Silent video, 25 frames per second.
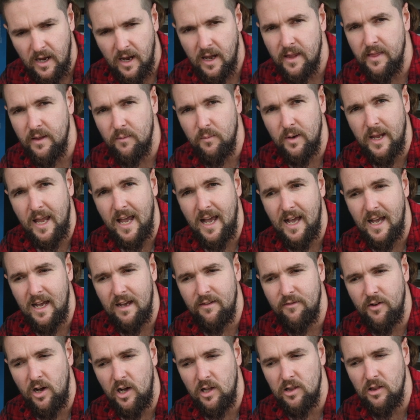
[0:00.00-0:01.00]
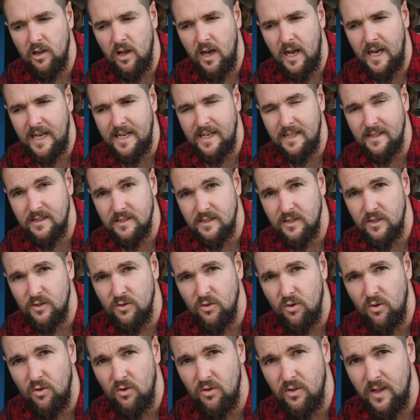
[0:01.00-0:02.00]
and then we have a light
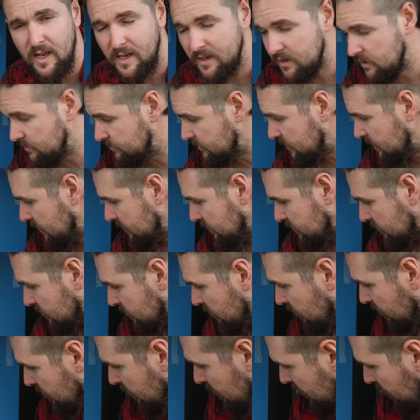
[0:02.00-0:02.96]
until all that comes in. So